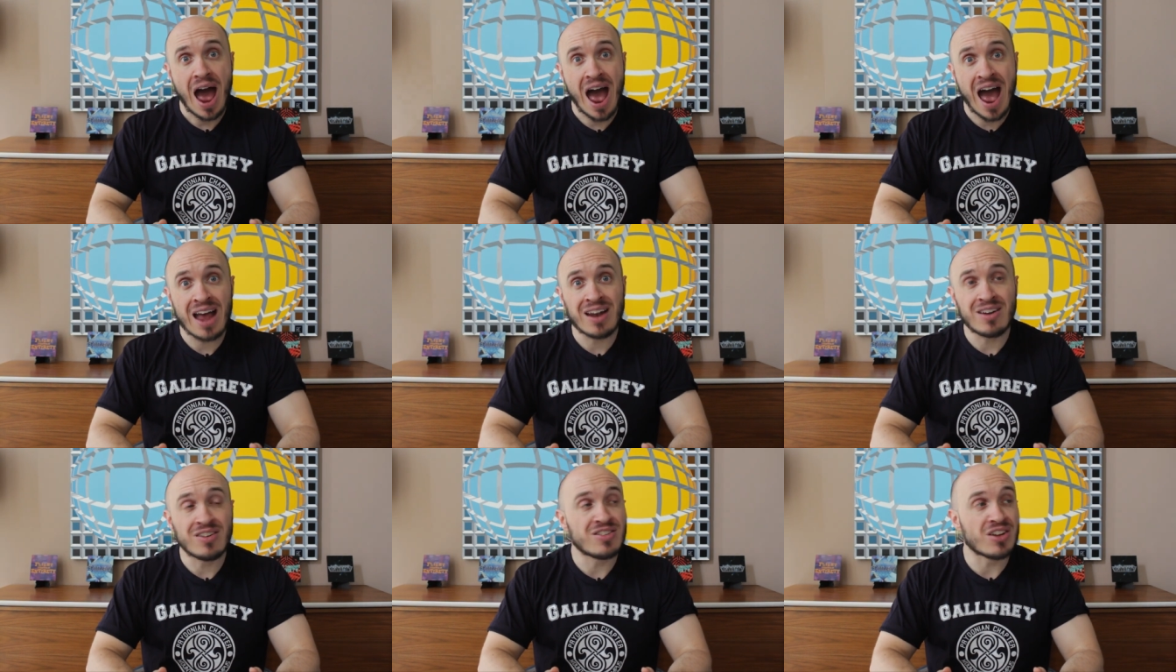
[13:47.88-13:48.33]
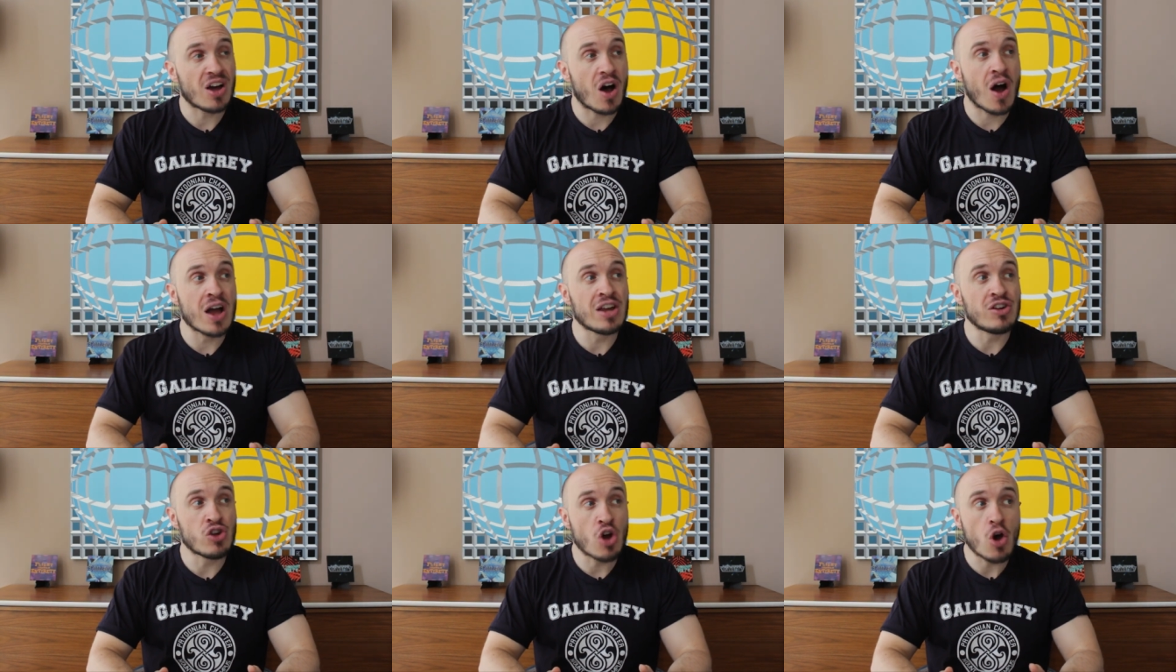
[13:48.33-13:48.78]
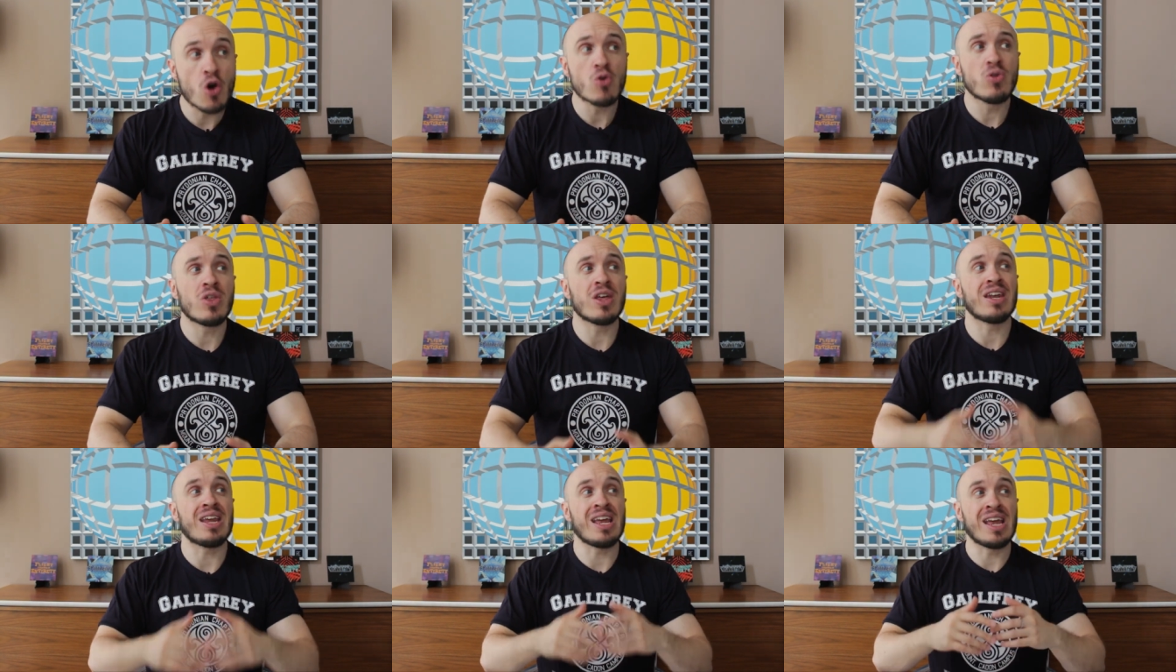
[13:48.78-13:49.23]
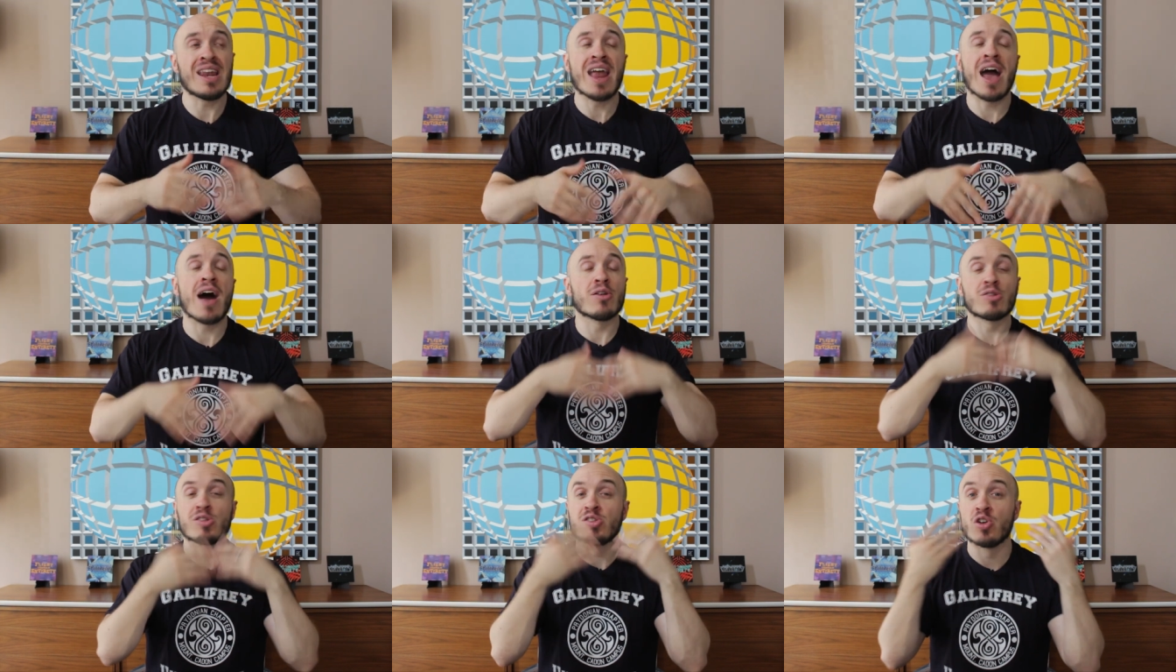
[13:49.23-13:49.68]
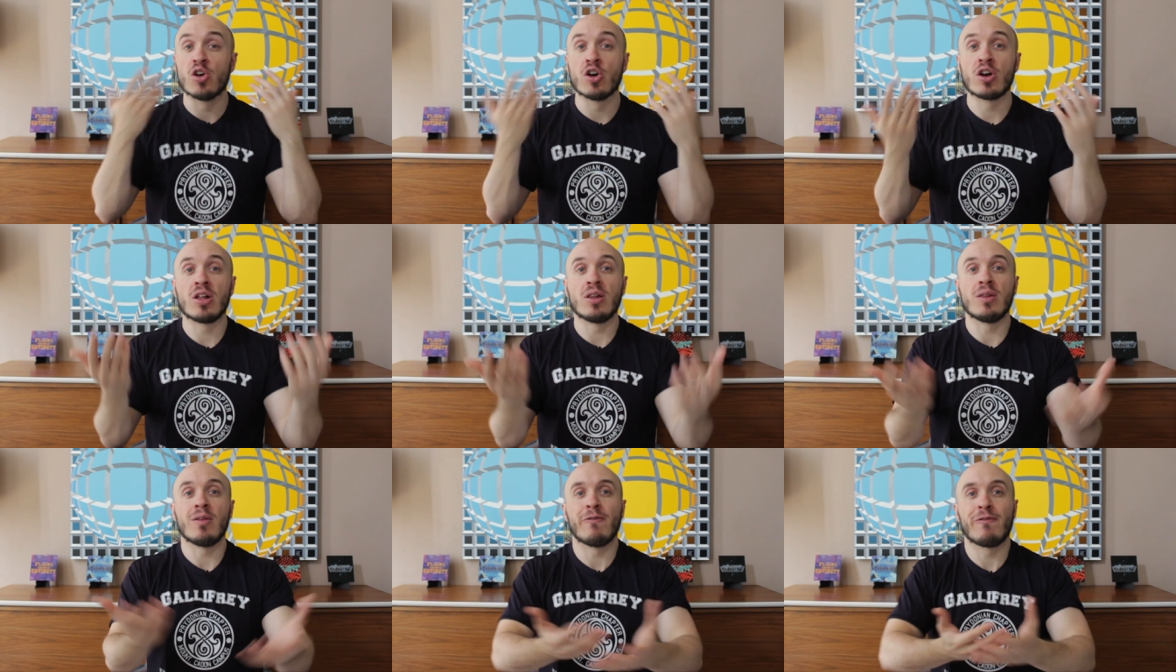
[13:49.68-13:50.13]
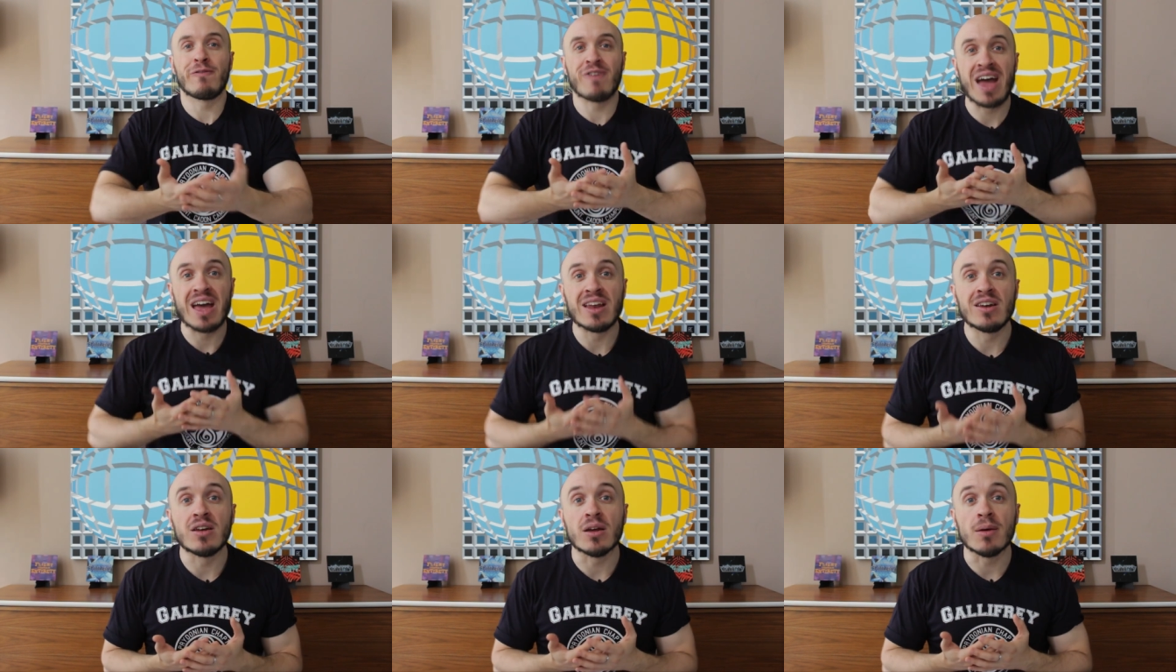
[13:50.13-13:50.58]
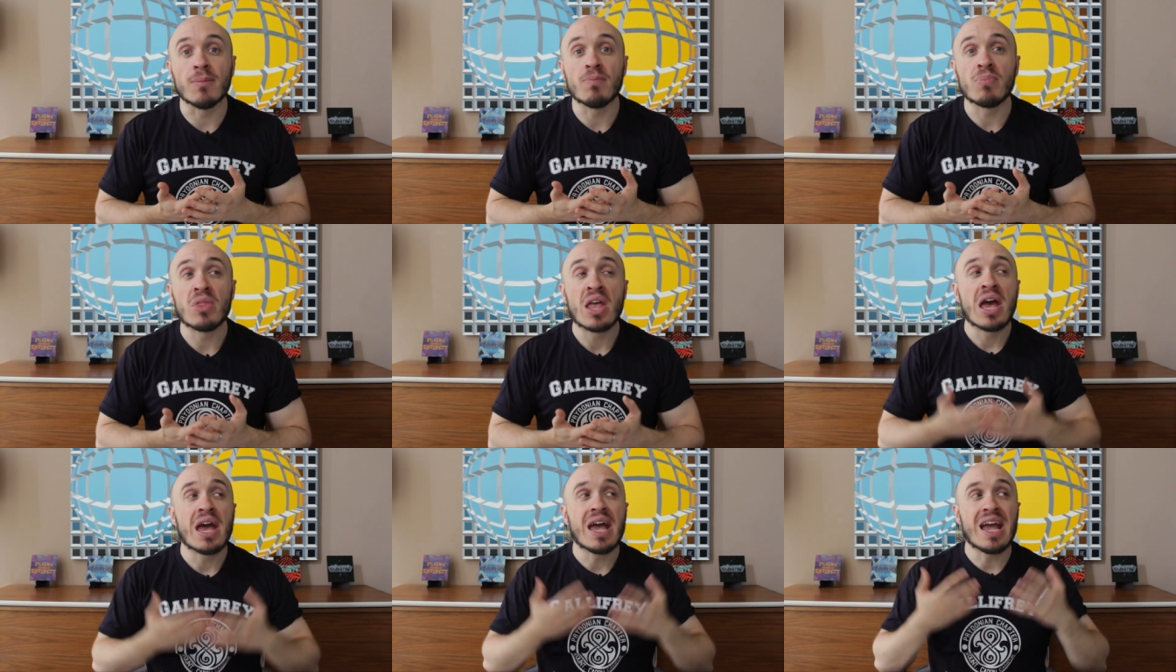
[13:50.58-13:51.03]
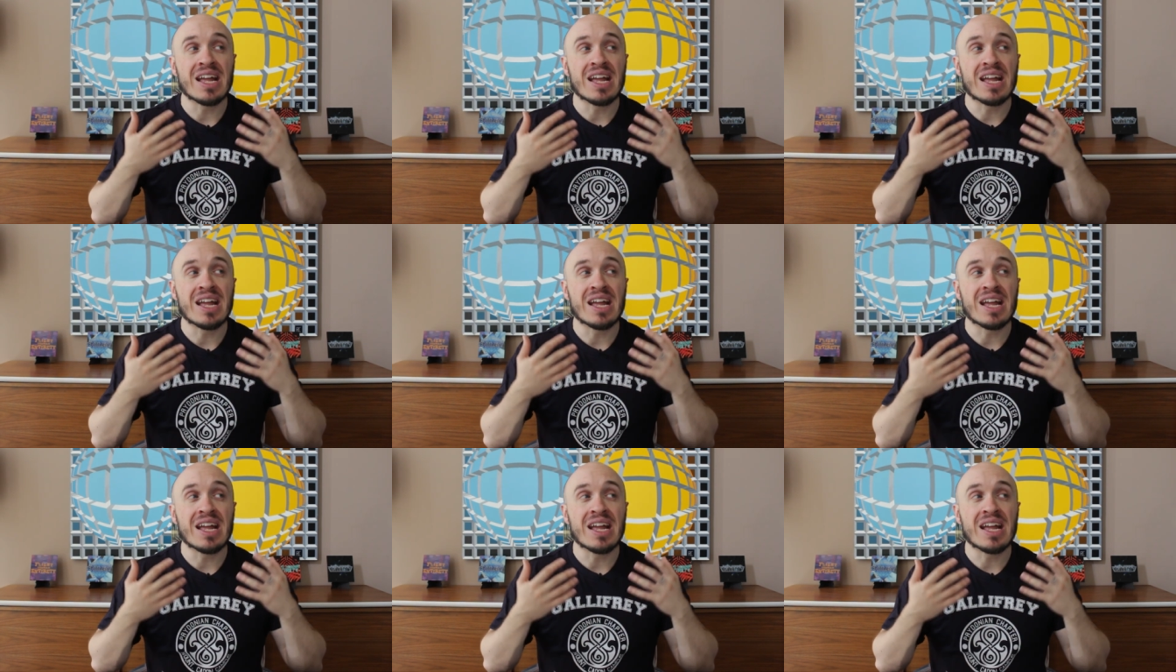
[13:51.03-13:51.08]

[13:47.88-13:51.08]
And I know that in our circle of fandom,